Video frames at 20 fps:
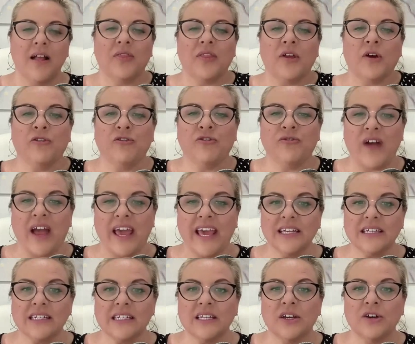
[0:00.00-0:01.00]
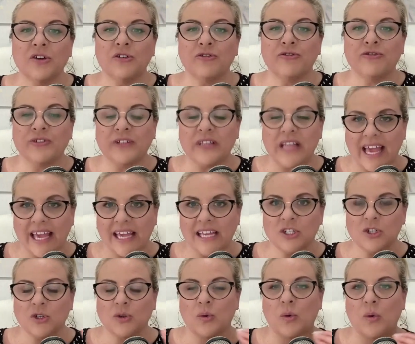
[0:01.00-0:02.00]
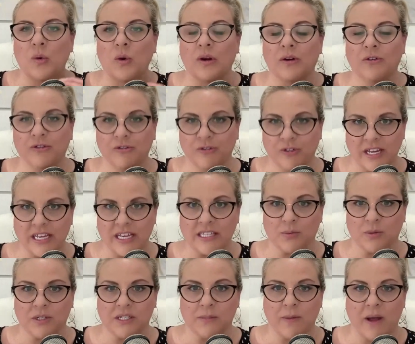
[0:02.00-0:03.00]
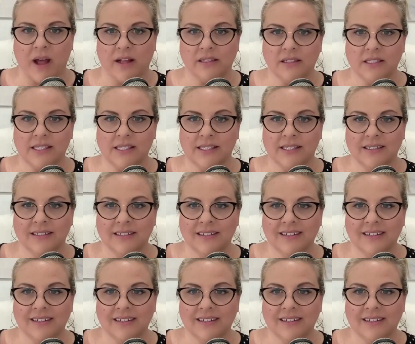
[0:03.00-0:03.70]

the fight, flight, or freeze response.